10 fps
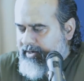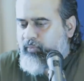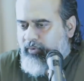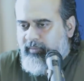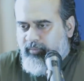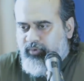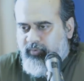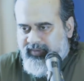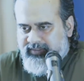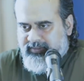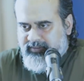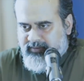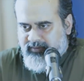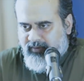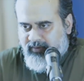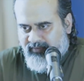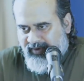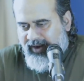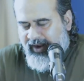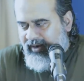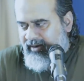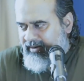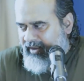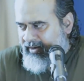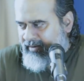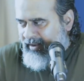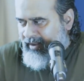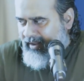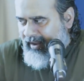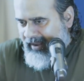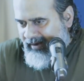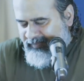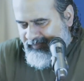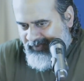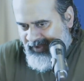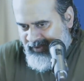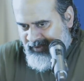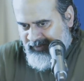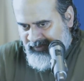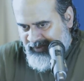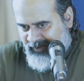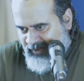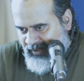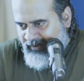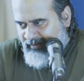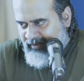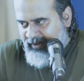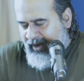It can work both ways. On one hand, it can help the kid